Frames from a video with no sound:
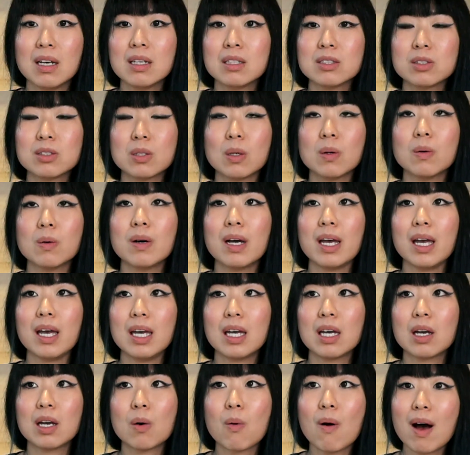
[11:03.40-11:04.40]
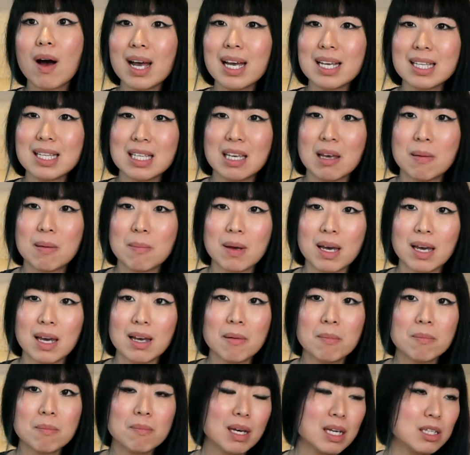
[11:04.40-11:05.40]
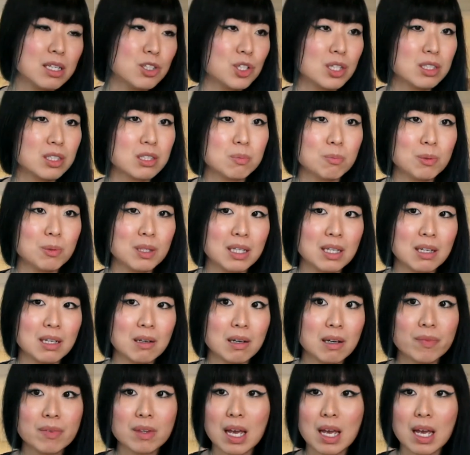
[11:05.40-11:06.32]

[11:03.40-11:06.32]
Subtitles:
So a quiet teammate may just be,